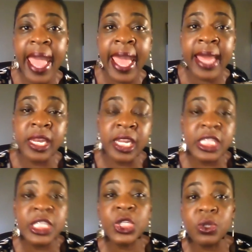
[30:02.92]
add an
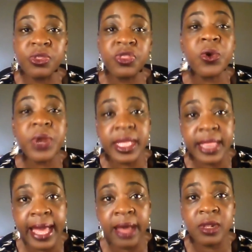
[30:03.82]
additional
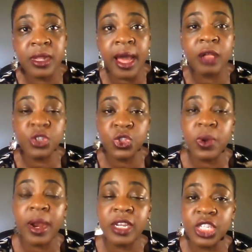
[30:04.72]
$30,000 to
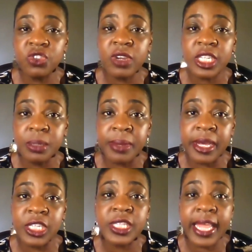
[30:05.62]
our construction
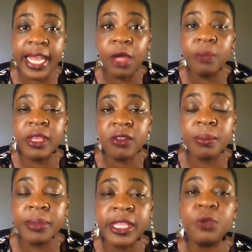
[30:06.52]
budget that helped us
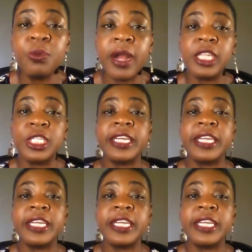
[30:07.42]
complete the project.